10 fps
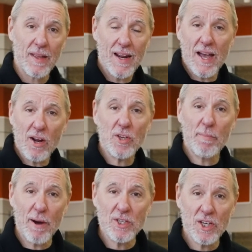Now, I know your
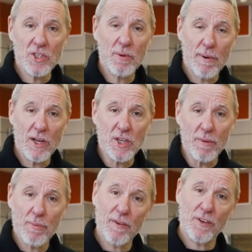budget is your
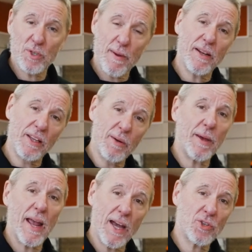budget, but if you spend a little
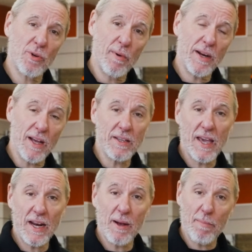bit of extra money on
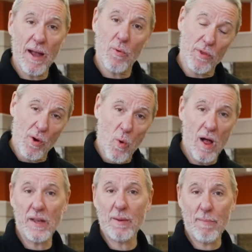getting a bike with a
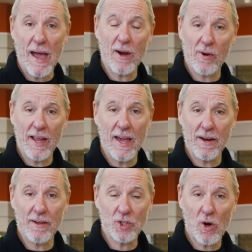quality battery and
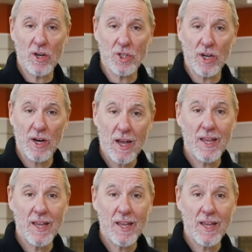a charger,